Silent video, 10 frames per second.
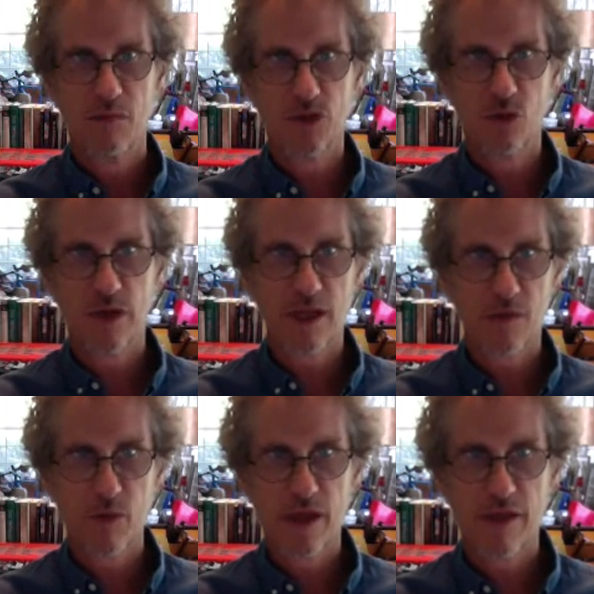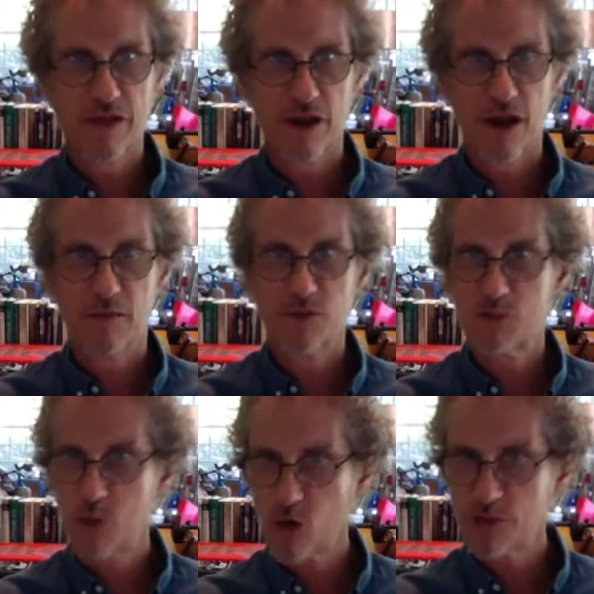doing it with
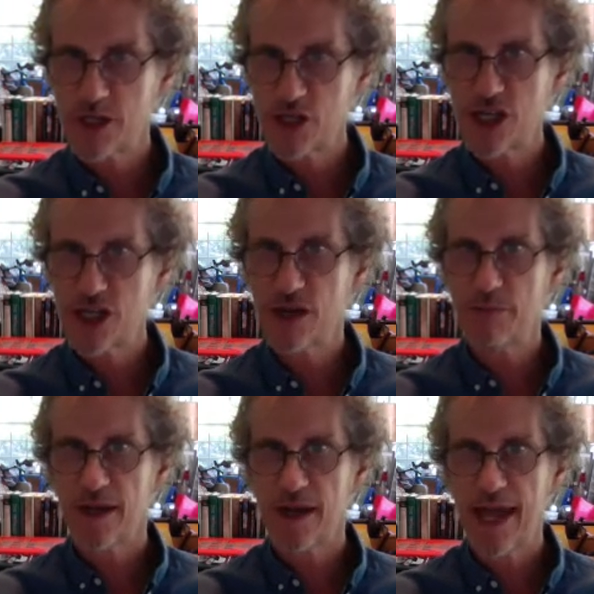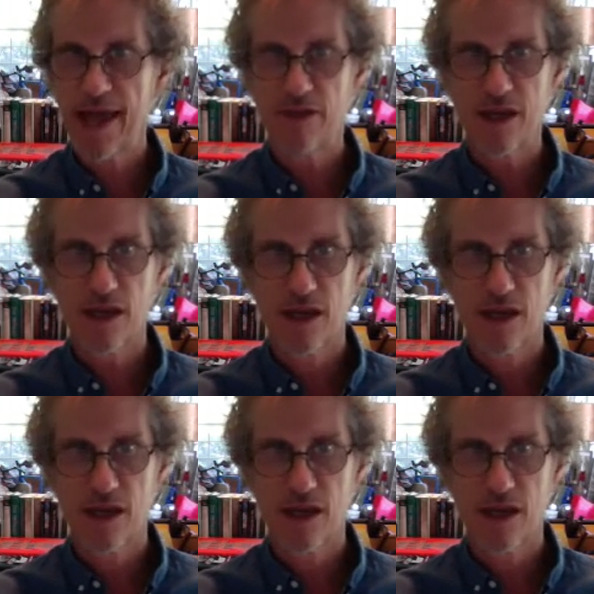sportsmanship and having,